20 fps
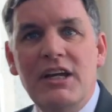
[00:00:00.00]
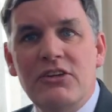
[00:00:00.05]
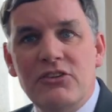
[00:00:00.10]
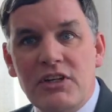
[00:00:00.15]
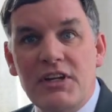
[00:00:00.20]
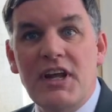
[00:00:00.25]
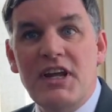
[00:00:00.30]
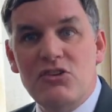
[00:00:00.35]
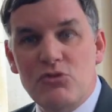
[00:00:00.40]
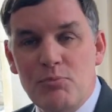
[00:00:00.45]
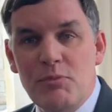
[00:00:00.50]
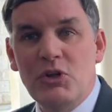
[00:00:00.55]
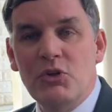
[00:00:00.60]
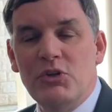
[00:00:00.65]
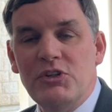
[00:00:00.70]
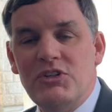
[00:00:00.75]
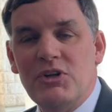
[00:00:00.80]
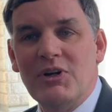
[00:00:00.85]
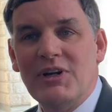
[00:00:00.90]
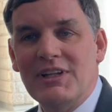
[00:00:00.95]
Today's
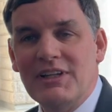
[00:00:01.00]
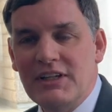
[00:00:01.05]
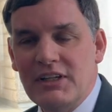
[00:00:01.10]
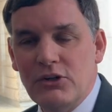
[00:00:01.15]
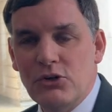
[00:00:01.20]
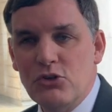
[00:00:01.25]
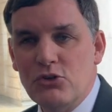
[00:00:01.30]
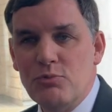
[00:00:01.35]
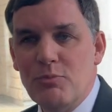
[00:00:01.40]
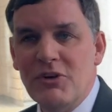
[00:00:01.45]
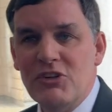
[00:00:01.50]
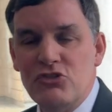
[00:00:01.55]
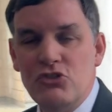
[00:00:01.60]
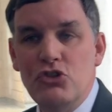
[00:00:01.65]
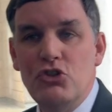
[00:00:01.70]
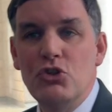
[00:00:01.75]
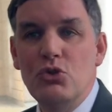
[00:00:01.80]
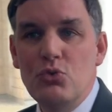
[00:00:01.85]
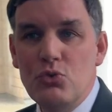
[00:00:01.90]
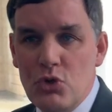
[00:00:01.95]
military leaders must
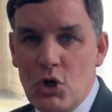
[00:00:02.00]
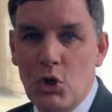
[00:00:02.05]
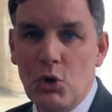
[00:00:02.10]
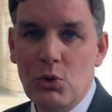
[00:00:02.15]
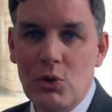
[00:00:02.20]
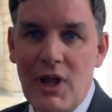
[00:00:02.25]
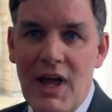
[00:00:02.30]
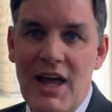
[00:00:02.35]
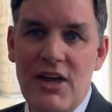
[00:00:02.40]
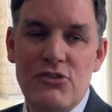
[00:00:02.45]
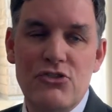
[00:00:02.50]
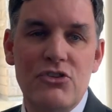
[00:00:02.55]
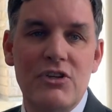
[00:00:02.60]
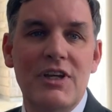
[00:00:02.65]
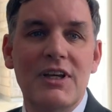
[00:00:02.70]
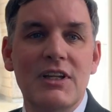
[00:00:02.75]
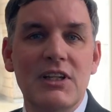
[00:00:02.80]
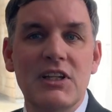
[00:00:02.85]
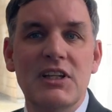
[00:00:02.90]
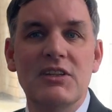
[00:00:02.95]
do no less,
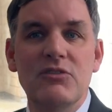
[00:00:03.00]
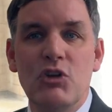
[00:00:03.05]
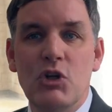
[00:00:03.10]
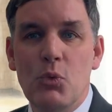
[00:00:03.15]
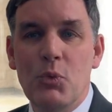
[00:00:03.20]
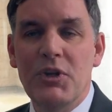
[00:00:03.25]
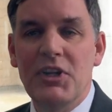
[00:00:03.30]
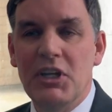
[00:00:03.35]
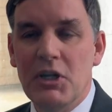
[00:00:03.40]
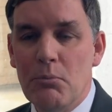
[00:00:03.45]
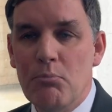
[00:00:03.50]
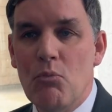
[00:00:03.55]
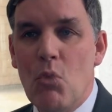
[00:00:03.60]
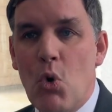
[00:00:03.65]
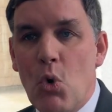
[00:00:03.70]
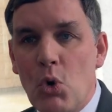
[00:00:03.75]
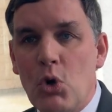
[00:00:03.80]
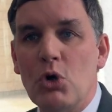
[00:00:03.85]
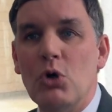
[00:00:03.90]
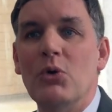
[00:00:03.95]
living within a
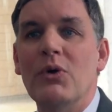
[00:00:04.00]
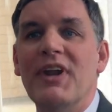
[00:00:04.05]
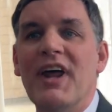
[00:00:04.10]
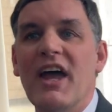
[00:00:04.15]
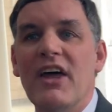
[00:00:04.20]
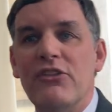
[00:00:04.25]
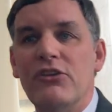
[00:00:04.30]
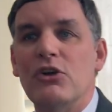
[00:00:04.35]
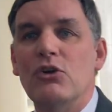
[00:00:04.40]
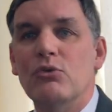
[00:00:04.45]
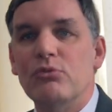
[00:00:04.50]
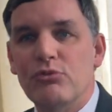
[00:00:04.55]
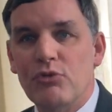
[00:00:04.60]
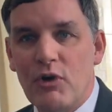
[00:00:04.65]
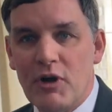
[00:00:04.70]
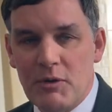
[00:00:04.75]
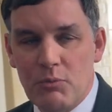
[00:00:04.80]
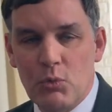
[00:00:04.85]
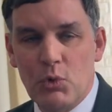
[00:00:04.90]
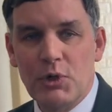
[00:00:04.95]
moral and ethical
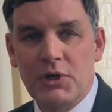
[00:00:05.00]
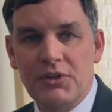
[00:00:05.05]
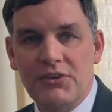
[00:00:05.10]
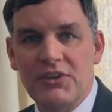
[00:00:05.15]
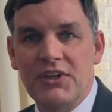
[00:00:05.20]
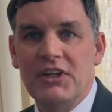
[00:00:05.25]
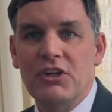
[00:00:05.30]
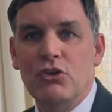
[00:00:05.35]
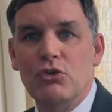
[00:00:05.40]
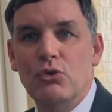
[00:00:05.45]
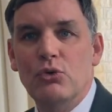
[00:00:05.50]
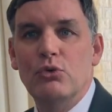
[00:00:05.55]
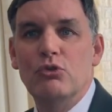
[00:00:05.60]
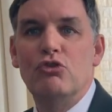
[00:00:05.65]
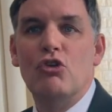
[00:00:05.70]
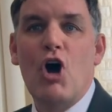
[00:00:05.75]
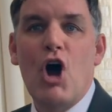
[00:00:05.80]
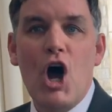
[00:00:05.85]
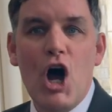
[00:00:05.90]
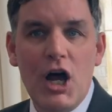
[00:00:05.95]
framework that
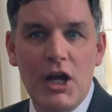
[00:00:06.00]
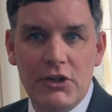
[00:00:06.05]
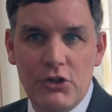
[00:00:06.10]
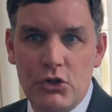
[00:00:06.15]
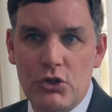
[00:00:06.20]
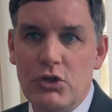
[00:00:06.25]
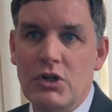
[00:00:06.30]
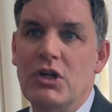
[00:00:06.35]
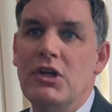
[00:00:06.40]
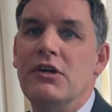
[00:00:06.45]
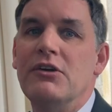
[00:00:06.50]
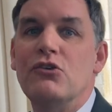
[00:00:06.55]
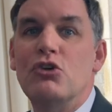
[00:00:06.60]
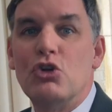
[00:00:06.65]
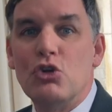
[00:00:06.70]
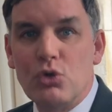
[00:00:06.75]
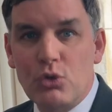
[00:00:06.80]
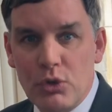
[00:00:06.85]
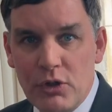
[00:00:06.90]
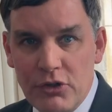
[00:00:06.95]
includes honor,
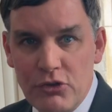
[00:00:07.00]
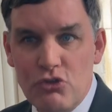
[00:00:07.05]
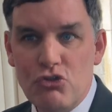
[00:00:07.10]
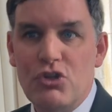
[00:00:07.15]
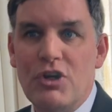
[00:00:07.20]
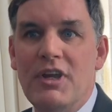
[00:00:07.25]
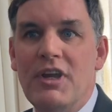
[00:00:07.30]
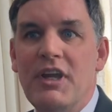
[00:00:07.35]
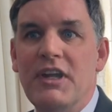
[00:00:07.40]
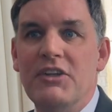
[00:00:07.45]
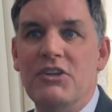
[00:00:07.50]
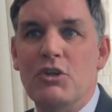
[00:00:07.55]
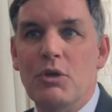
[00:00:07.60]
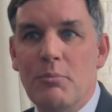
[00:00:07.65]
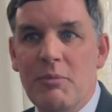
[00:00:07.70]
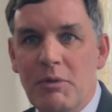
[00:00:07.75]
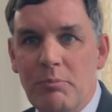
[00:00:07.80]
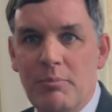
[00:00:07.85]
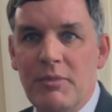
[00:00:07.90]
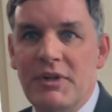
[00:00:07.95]
courage, and
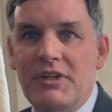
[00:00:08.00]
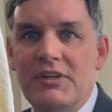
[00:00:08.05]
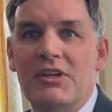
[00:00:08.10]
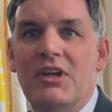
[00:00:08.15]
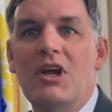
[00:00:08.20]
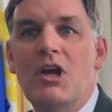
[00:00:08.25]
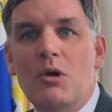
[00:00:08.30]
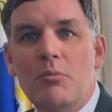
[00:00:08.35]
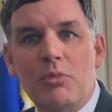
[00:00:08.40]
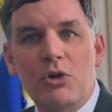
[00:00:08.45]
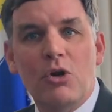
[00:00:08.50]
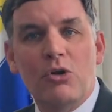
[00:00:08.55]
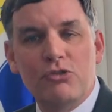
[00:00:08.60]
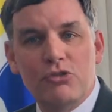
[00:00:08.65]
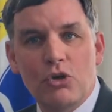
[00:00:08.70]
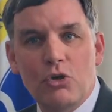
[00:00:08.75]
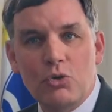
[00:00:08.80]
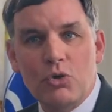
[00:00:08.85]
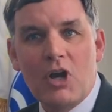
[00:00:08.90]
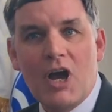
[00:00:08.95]
commitment, but
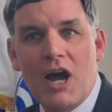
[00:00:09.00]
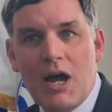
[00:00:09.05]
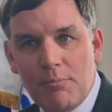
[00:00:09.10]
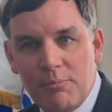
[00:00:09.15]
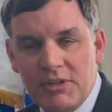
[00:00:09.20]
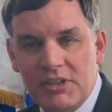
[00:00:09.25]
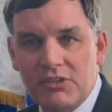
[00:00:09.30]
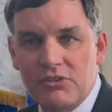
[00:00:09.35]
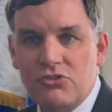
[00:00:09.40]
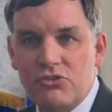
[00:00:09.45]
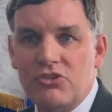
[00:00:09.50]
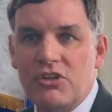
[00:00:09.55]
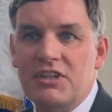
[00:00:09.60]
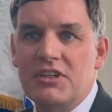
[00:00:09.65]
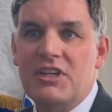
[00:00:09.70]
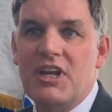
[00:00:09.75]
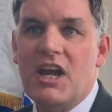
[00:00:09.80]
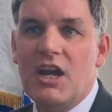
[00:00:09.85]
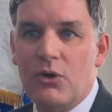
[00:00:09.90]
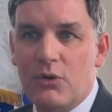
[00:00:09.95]
also competence and
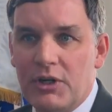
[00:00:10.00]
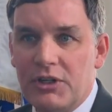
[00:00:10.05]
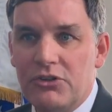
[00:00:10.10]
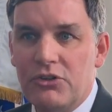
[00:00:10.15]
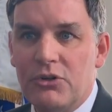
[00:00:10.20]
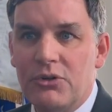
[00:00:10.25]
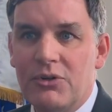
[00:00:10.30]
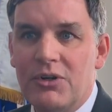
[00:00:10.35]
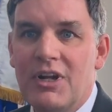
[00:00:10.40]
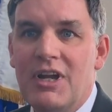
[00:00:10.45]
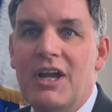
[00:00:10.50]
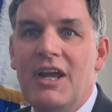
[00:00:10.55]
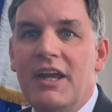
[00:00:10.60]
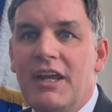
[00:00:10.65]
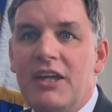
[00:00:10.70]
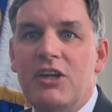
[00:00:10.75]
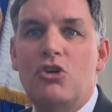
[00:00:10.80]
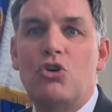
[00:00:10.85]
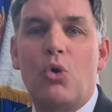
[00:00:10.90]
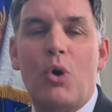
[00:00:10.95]
character.
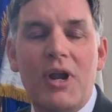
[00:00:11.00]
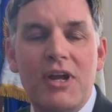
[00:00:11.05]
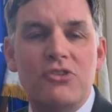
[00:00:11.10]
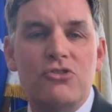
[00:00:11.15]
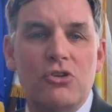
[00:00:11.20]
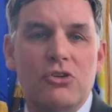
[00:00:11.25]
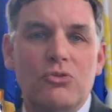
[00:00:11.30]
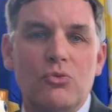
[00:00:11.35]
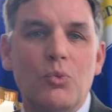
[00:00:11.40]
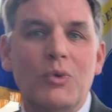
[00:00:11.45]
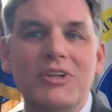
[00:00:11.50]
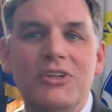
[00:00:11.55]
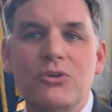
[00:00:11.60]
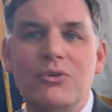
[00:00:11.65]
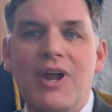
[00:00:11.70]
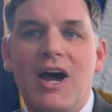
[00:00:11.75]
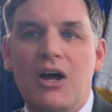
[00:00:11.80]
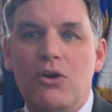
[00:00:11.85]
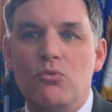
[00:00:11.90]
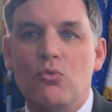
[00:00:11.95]
In crisis, we do
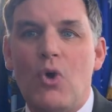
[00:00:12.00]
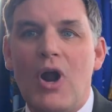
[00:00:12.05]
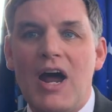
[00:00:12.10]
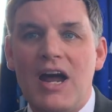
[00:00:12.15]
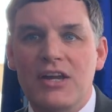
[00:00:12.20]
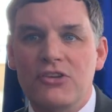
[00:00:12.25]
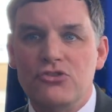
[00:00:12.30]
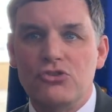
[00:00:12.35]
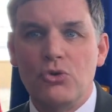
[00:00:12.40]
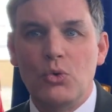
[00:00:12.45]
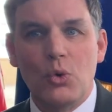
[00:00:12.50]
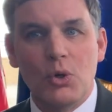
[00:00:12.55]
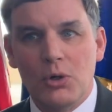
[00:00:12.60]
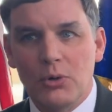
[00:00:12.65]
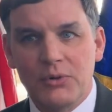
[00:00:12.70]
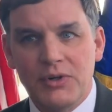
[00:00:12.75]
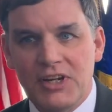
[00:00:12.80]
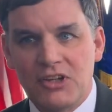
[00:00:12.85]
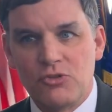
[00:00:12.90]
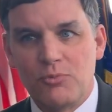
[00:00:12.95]
not rise to our
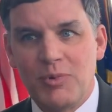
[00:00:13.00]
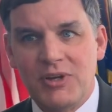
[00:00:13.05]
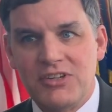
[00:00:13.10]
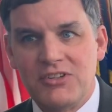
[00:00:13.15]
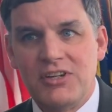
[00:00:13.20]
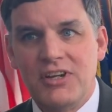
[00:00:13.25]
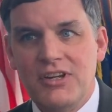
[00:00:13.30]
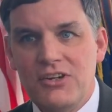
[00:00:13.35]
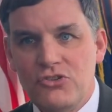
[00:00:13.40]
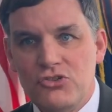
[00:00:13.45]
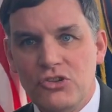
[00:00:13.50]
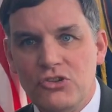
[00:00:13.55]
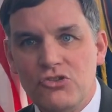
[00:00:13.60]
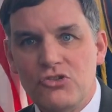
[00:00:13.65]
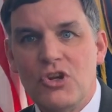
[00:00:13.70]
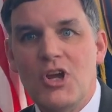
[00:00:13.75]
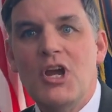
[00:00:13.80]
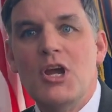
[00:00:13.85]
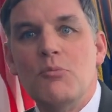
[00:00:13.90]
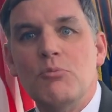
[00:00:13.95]
own expectations,
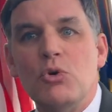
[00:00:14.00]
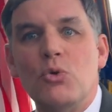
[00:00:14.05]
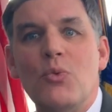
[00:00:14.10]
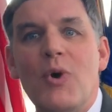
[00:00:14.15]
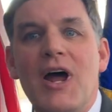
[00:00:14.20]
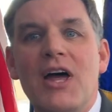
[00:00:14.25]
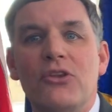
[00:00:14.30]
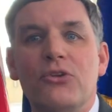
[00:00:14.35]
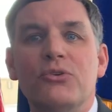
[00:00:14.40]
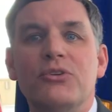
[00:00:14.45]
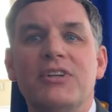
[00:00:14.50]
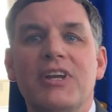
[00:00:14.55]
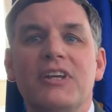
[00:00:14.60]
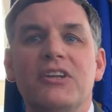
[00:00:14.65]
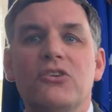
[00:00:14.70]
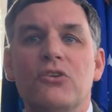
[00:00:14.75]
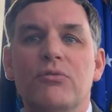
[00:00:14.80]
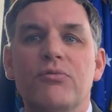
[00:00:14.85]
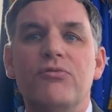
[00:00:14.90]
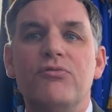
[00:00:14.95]
but rather
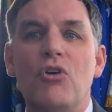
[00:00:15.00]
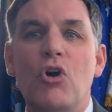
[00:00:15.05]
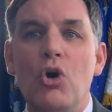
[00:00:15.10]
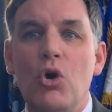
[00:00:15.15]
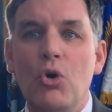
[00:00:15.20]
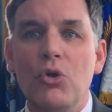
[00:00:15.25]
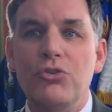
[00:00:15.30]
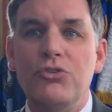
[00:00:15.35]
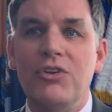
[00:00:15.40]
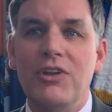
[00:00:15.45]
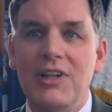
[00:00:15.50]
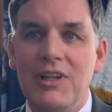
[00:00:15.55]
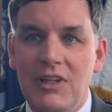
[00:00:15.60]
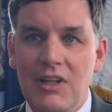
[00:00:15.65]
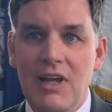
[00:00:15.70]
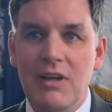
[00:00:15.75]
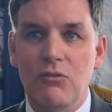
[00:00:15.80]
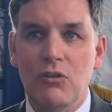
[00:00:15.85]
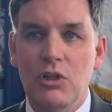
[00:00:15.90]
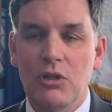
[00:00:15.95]
tend to fall to the
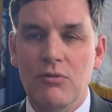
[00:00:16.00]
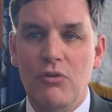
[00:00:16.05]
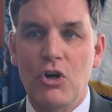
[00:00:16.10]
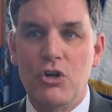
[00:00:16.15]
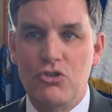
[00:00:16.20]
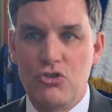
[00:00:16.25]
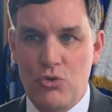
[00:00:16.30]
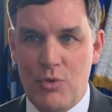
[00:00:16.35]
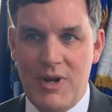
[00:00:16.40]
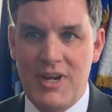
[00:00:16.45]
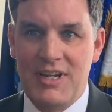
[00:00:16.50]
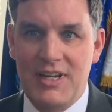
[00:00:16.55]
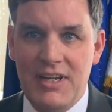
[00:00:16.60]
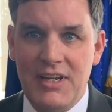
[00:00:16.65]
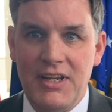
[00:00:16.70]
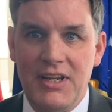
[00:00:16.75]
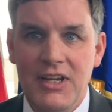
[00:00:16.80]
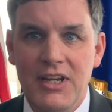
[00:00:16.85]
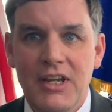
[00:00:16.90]
level of our training.